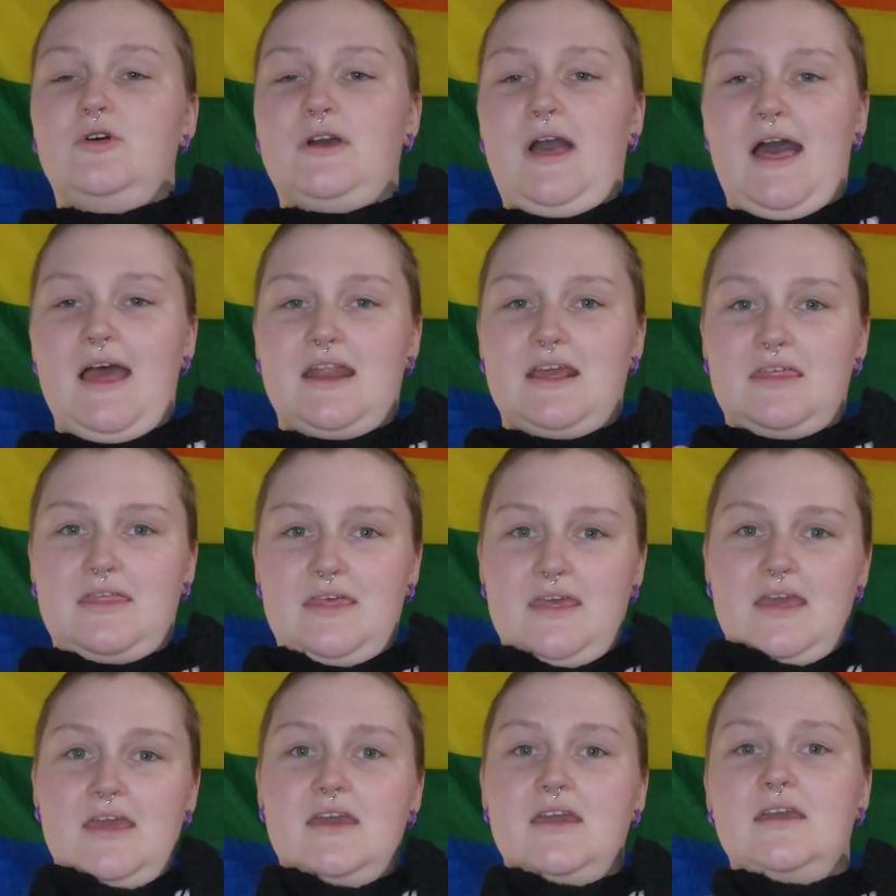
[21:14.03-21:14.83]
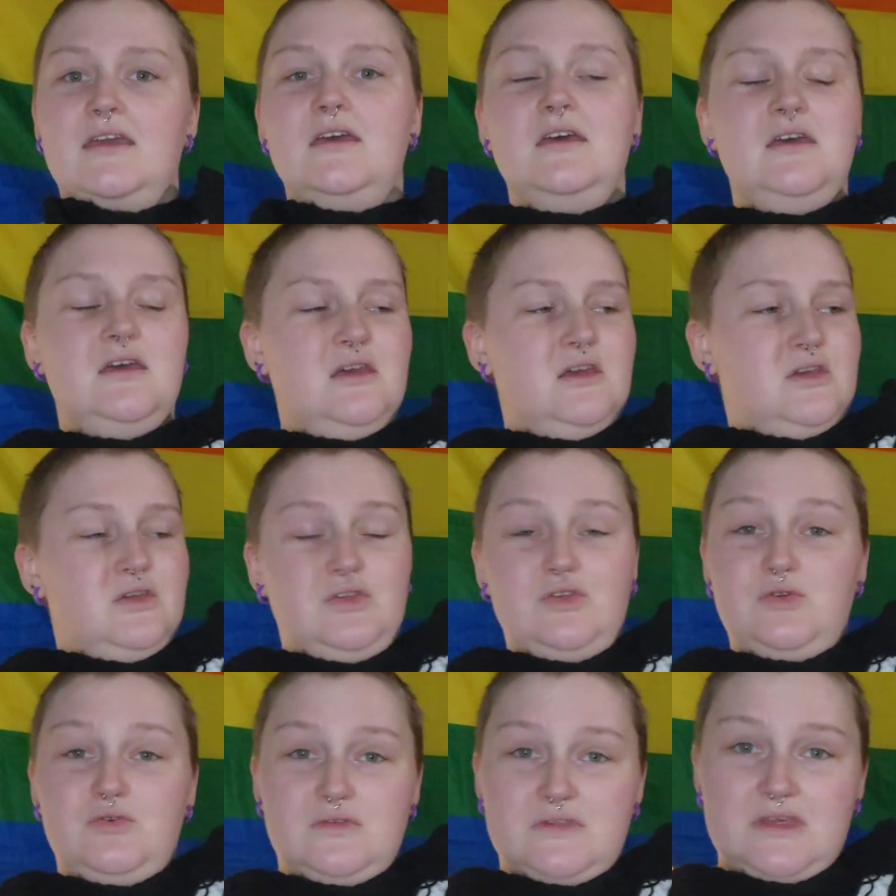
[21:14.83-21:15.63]
kind of thing,
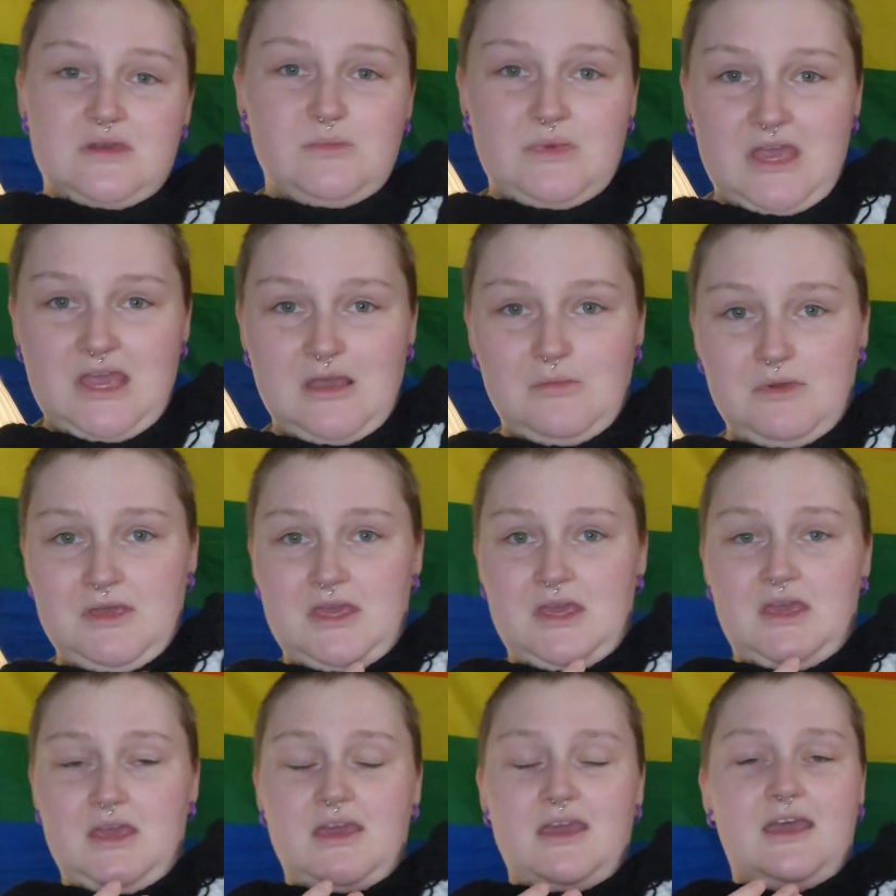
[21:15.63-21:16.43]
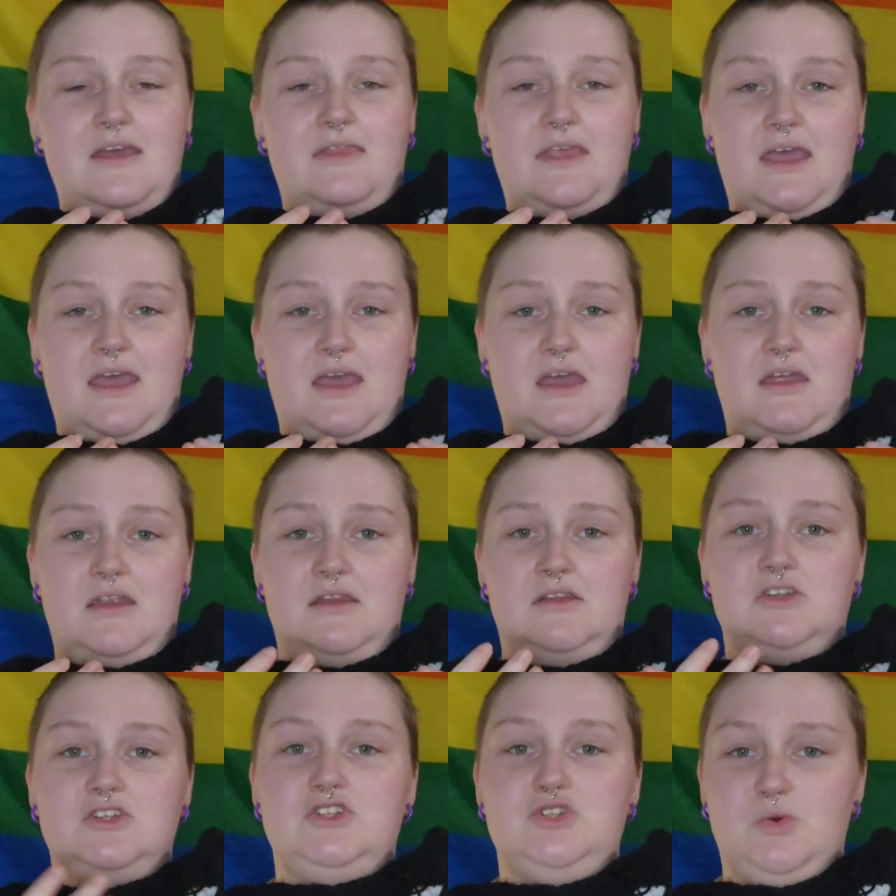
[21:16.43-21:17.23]
use it maybe, and
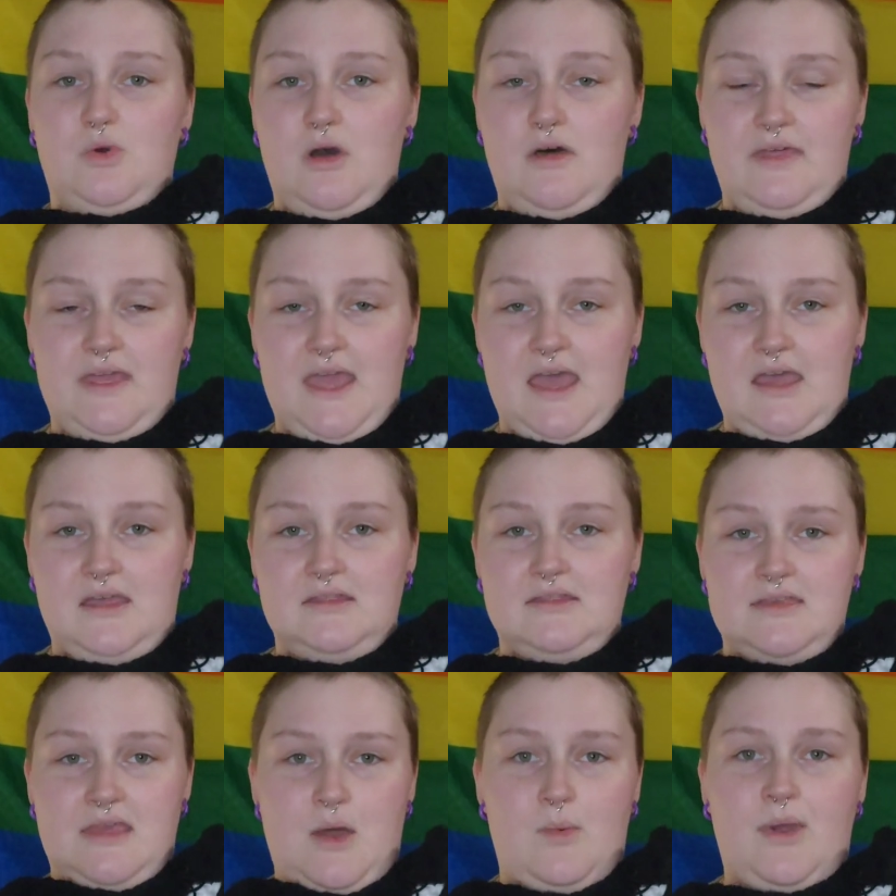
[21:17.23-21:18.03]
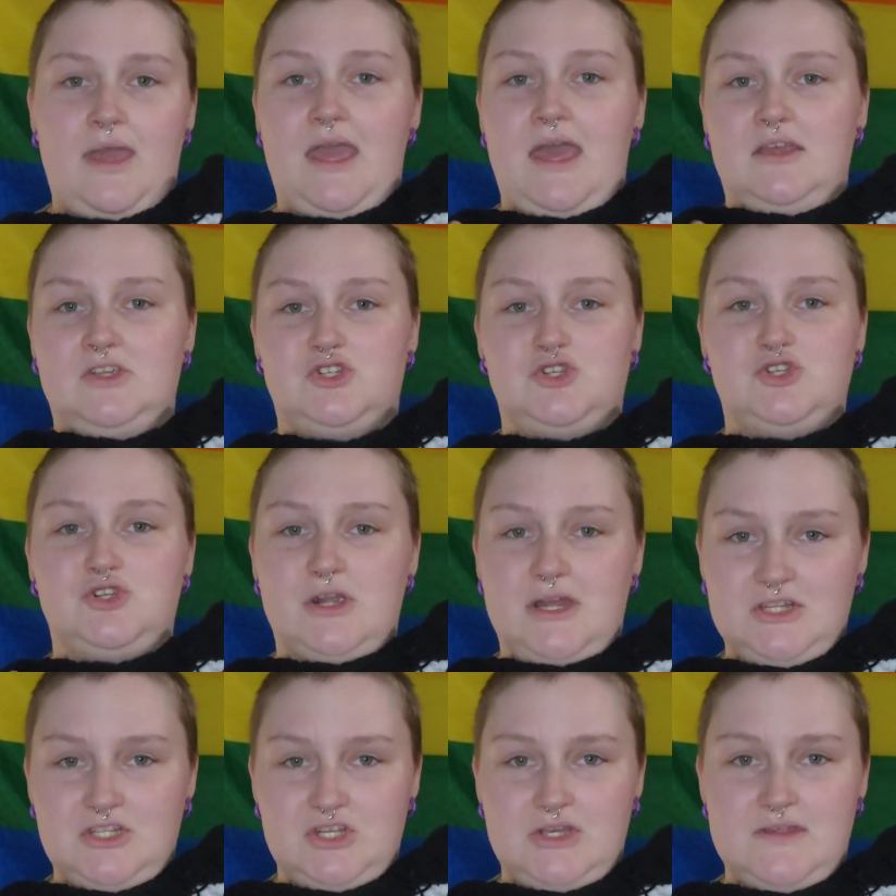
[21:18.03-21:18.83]
then do all the ends. That way it
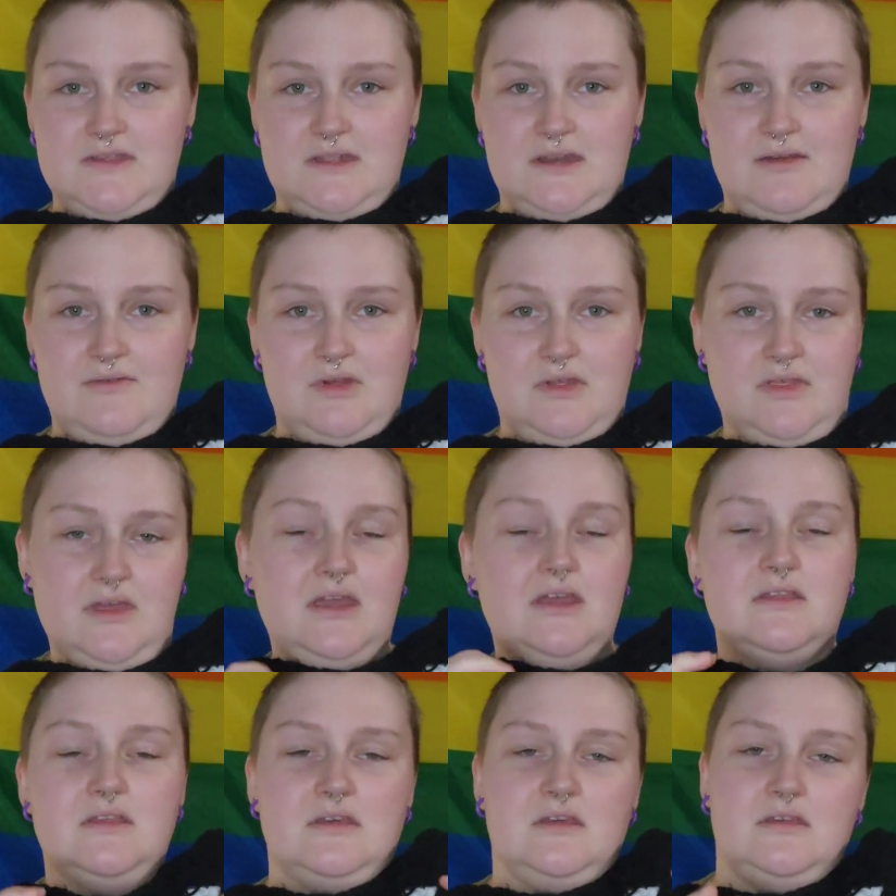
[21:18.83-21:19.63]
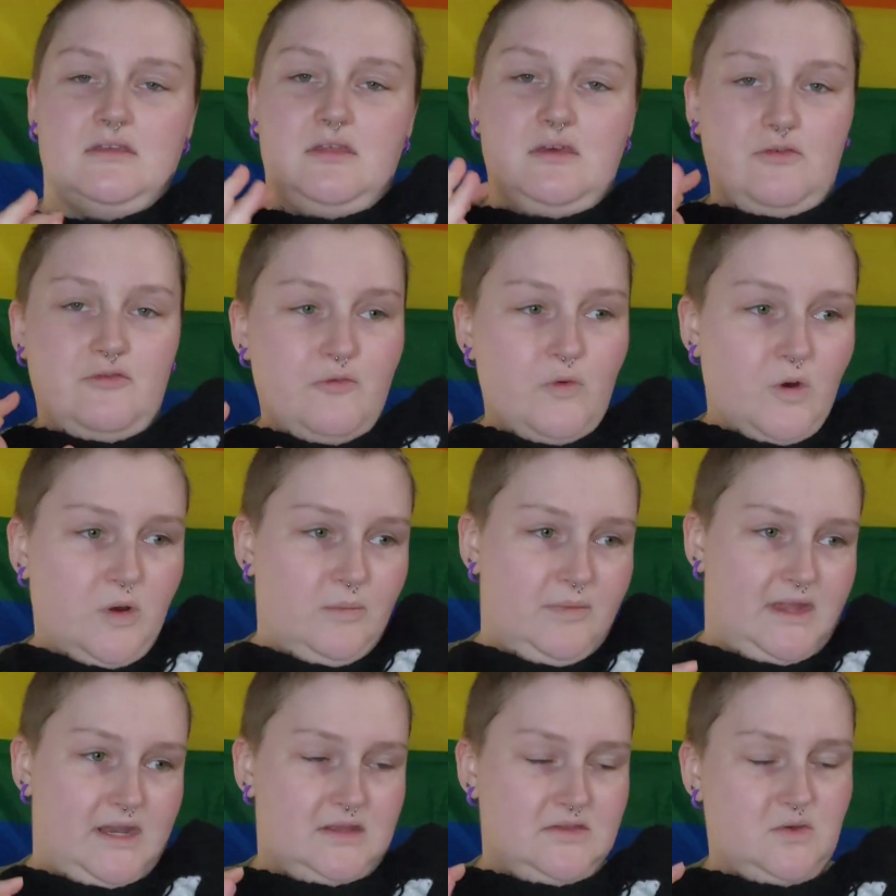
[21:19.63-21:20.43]
stretches and everything into the form
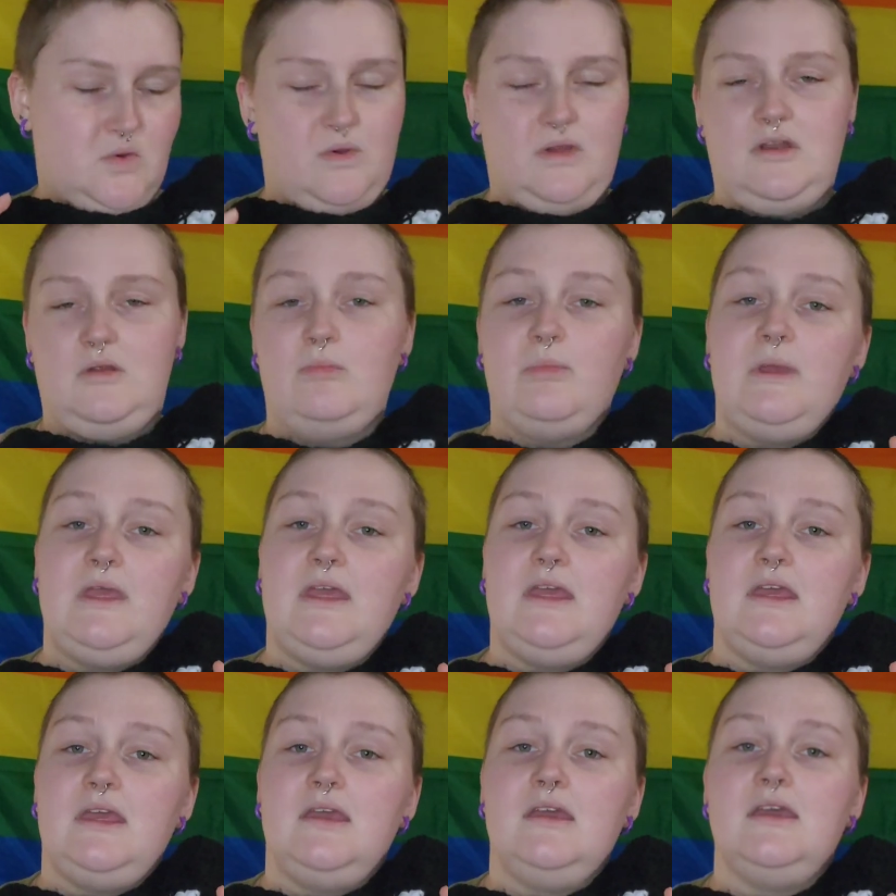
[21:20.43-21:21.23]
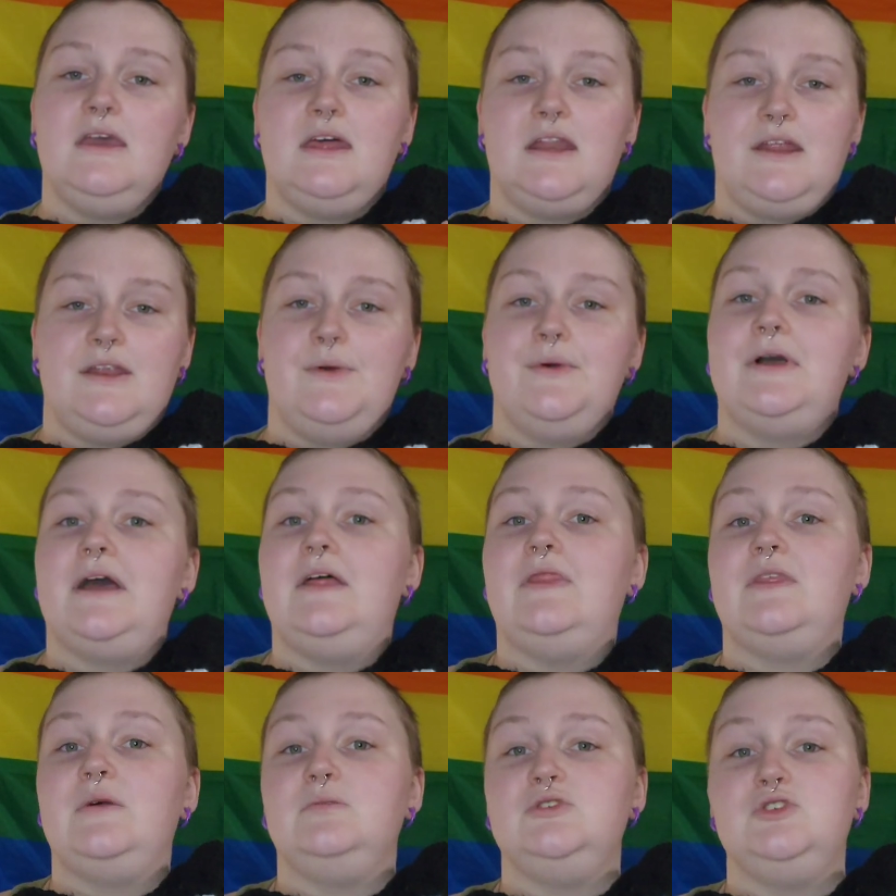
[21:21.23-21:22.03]
that it's going to be, and I don't
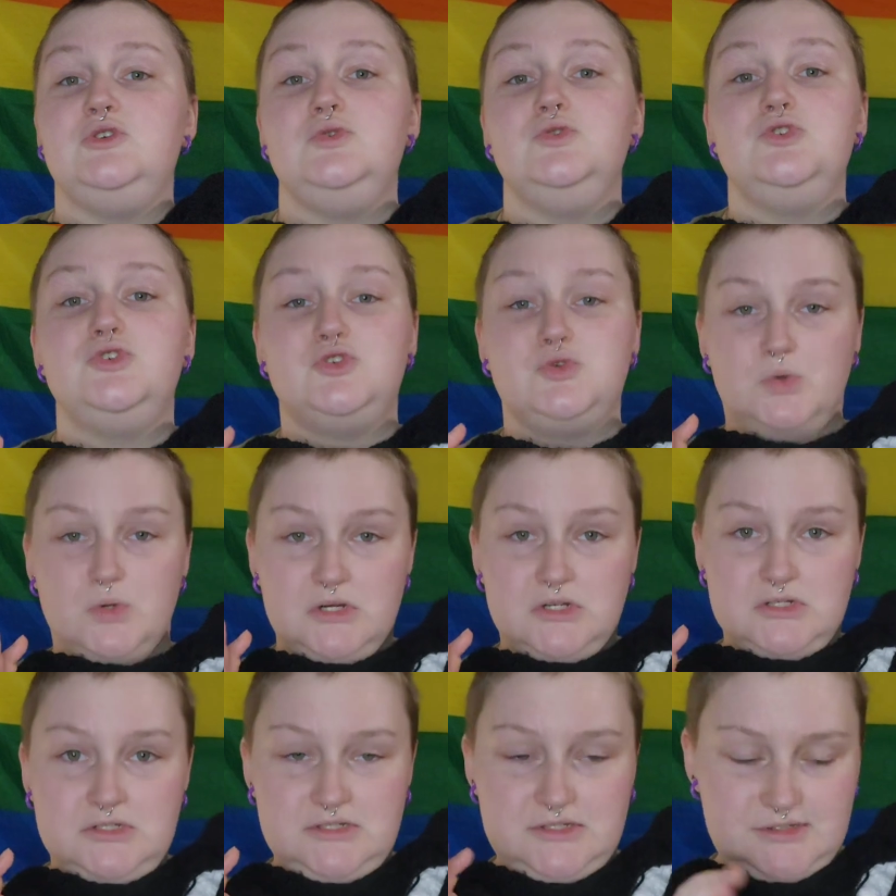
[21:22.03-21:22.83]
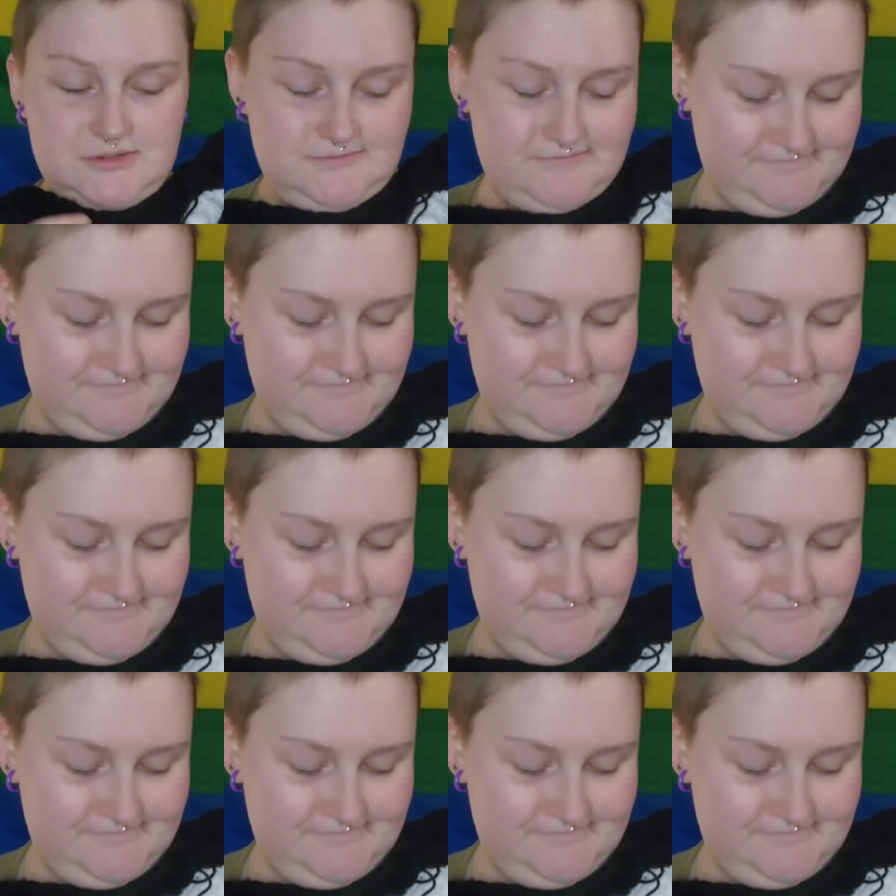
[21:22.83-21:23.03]
cut them too short.